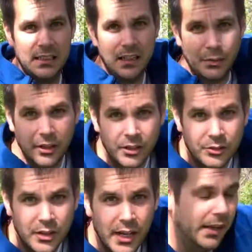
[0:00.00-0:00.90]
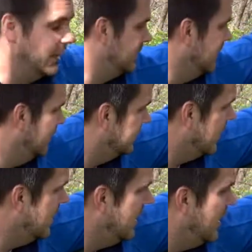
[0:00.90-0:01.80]
You can see this.
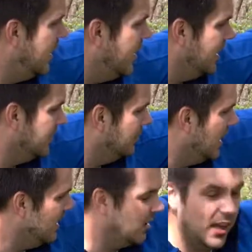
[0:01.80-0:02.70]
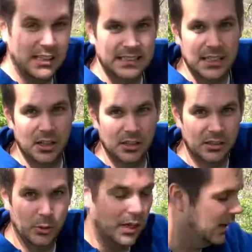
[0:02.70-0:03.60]
You got some guy lines here
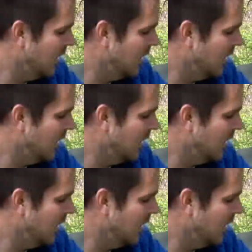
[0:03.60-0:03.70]
to